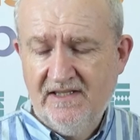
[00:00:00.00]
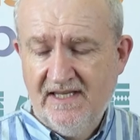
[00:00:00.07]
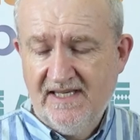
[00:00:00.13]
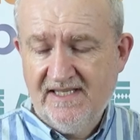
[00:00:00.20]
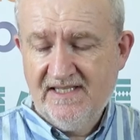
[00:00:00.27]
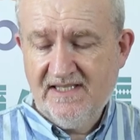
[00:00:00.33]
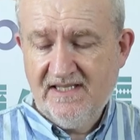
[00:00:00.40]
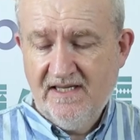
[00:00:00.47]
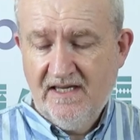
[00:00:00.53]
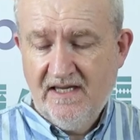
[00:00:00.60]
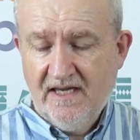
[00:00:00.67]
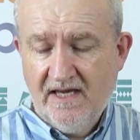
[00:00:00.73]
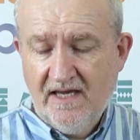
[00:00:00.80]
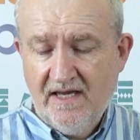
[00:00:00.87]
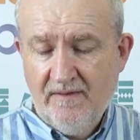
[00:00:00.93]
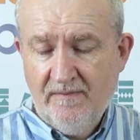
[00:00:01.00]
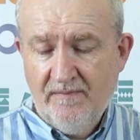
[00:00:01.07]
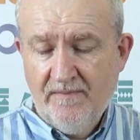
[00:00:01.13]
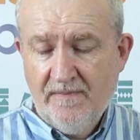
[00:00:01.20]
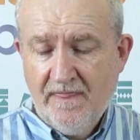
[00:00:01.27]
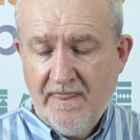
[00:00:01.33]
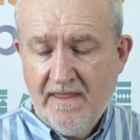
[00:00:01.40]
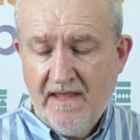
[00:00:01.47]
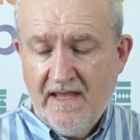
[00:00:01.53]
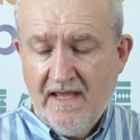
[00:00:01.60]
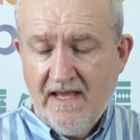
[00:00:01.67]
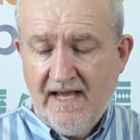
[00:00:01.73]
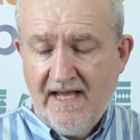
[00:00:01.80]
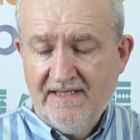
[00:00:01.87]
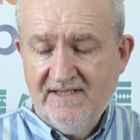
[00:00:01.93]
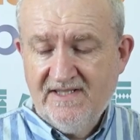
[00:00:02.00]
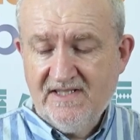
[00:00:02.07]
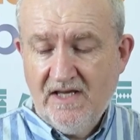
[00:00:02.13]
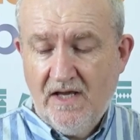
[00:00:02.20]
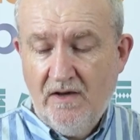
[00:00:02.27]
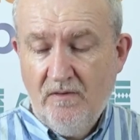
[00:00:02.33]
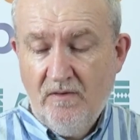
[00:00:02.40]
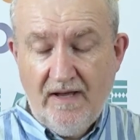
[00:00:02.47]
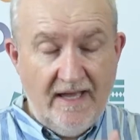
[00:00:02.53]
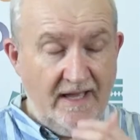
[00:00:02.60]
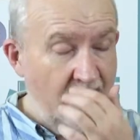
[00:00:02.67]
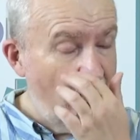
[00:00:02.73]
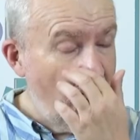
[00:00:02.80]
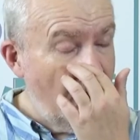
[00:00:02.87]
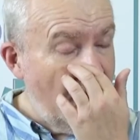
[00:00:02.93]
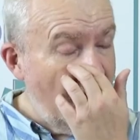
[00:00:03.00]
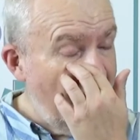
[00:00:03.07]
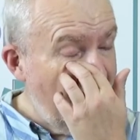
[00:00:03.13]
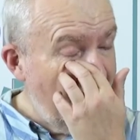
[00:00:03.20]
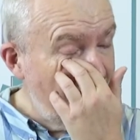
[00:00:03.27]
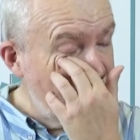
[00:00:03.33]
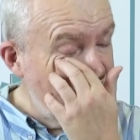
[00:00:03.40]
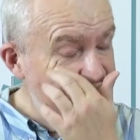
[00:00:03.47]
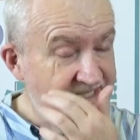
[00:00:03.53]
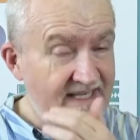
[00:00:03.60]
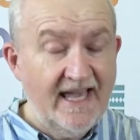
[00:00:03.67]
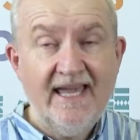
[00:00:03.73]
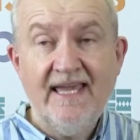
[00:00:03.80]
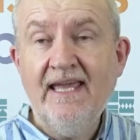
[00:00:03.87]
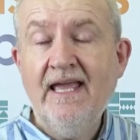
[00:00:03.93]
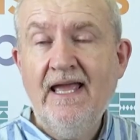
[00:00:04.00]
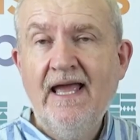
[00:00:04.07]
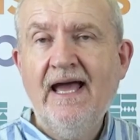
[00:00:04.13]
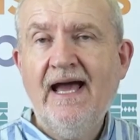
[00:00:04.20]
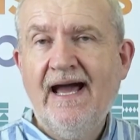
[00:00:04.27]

this. Um, and so um, I have to say,